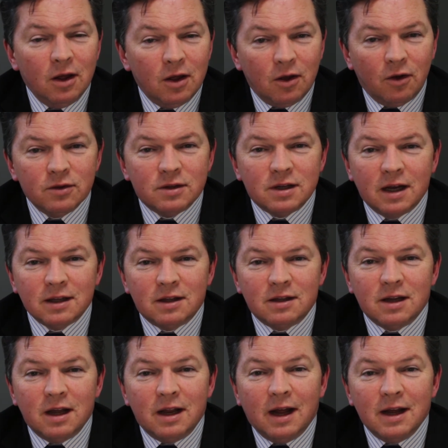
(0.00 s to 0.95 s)
Contact
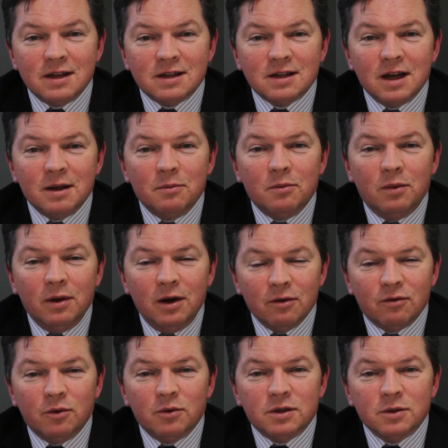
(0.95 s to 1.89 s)
the DNA team. We
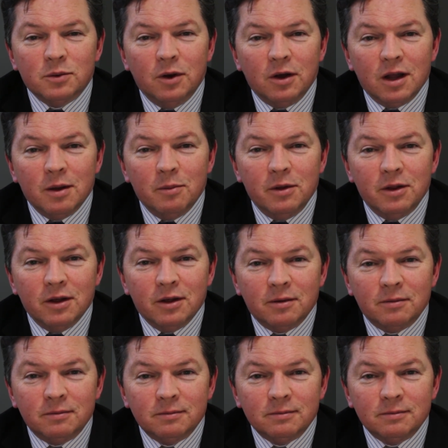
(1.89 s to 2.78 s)
look forward to working with you.